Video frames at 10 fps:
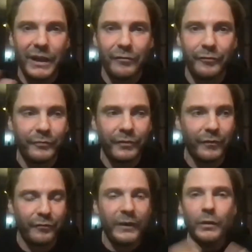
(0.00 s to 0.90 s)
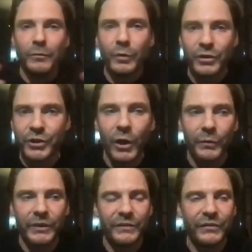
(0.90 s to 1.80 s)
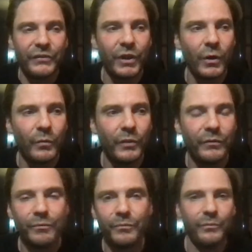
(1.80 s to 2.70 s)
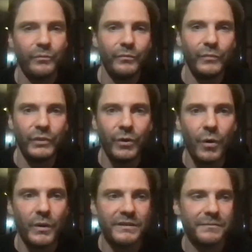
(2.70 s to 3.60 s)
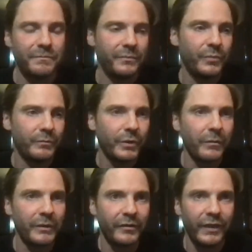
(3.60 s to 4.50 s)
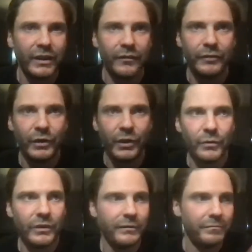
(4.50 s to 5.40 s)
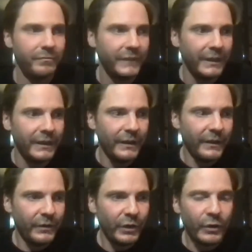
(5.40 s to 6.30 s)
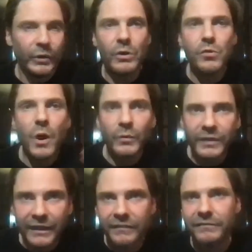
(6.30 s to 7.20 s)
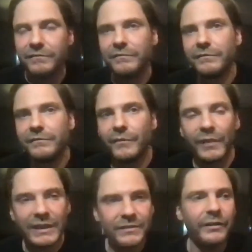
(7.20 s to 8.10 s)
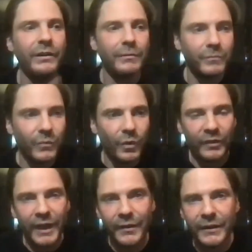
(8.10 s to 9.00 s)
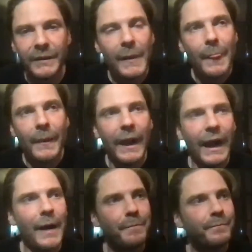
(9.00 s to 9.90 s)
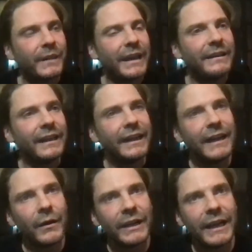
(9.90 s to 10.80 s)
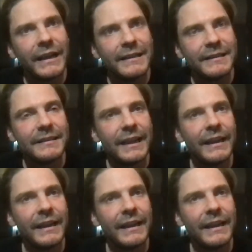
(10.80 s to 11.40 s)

film or a genre. So you always would probably think of you're quoting this film or the other. In our case,